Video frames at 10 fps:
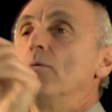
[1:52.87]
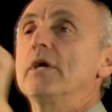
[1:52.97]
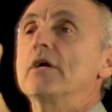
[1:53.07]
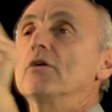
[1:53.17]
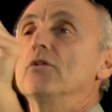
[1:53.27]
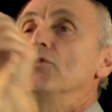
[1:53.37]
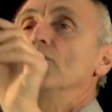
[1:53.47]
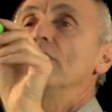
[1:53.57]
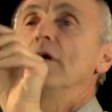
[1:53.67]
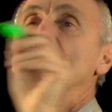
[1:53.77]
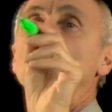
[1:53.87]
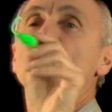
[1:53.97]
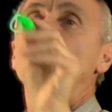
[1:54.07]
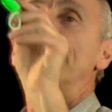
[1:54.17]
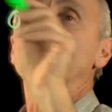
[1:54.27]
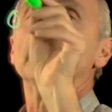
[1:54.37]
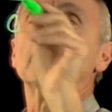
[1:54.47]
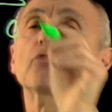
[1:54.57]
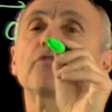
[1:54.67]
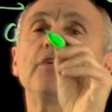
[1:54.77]
we conclude that the
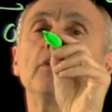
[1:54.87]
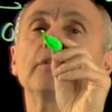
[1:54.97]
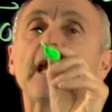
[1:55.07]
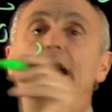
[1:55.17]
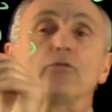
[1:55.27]
electric field